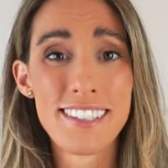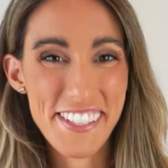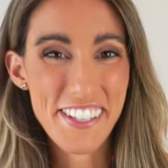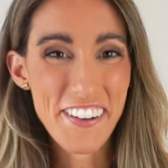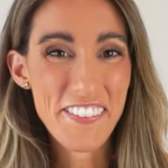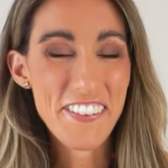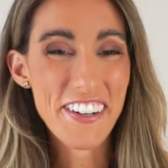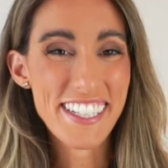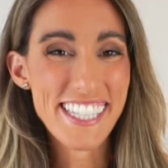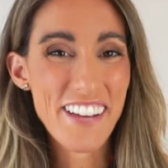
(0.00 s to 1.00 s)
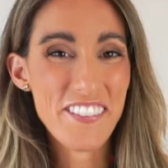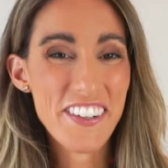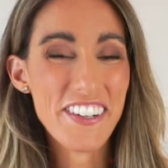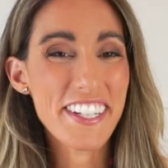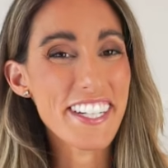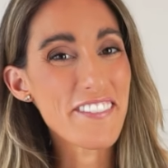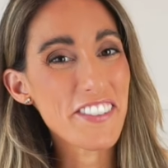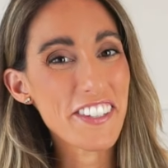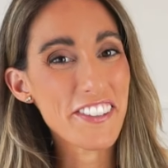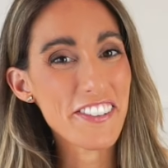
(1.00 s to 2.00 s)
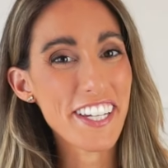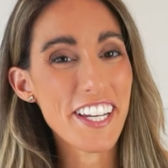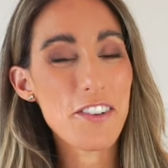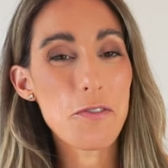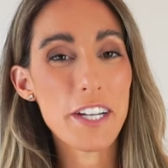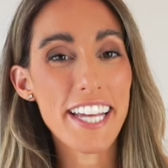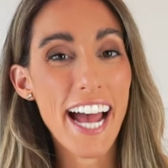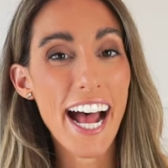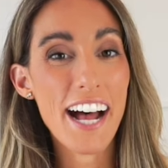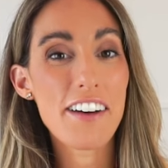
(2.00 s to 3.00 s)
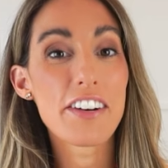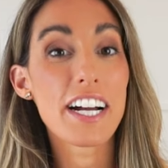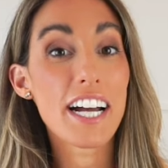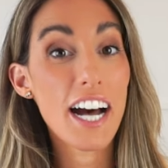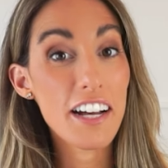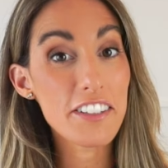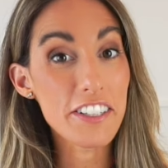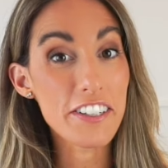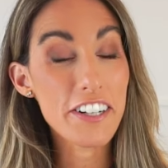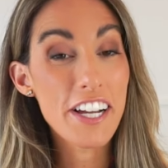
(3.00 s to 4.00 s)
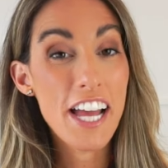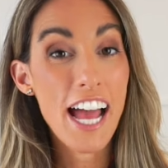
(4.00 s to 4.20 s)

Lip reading: So for example, number three, we have color.